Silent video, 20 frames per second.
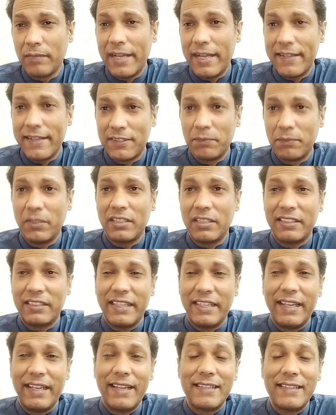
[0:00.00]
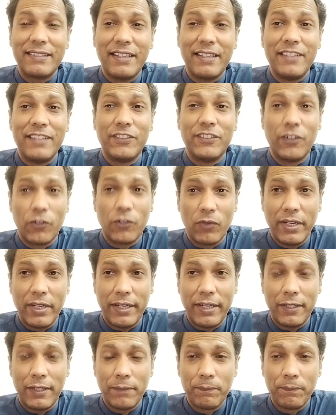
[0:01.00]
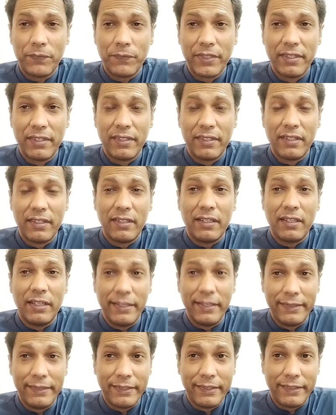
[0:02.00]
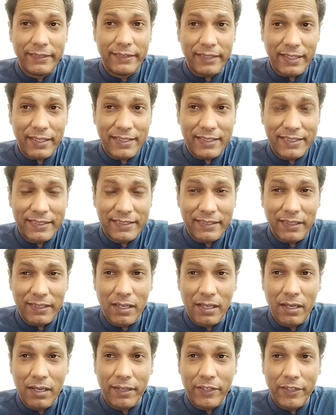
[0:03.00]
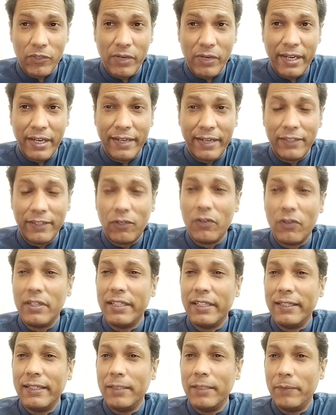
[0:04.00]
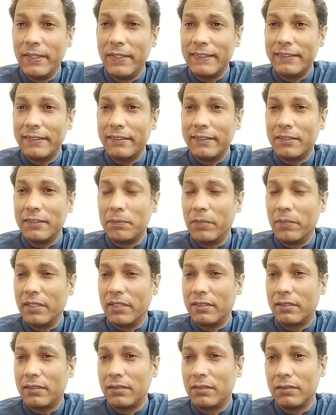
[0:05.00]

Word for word: as much as is required. 100 trucks are required on daily basis, but